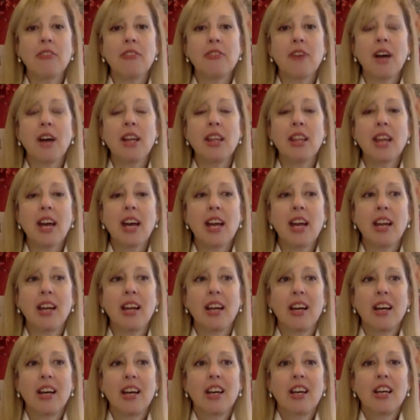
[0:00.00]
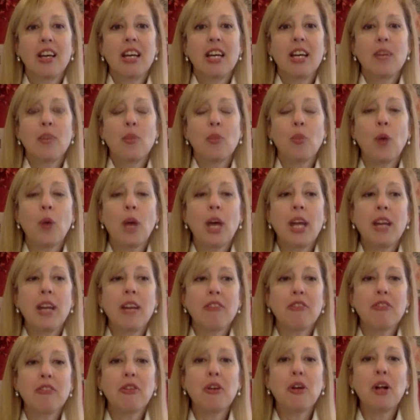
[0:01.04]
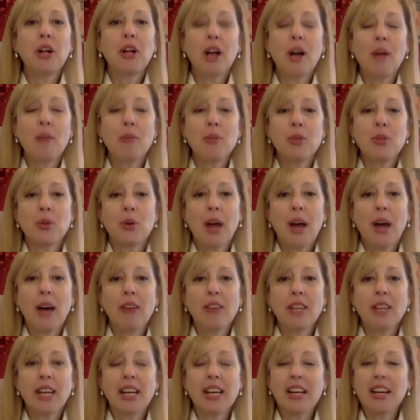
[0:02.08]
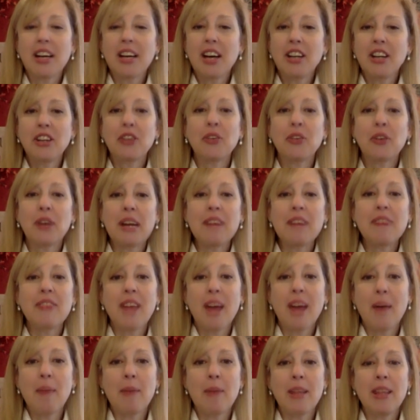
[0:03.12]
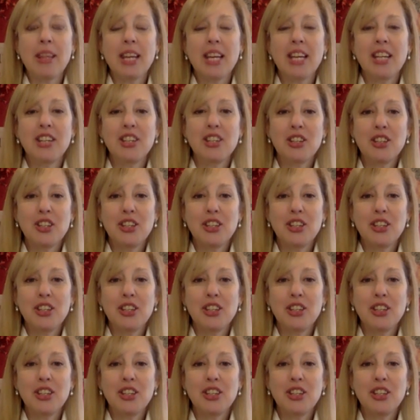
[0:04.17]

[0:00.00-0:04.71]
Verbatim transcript: I find that when fall comes around, I kind of crave them, and then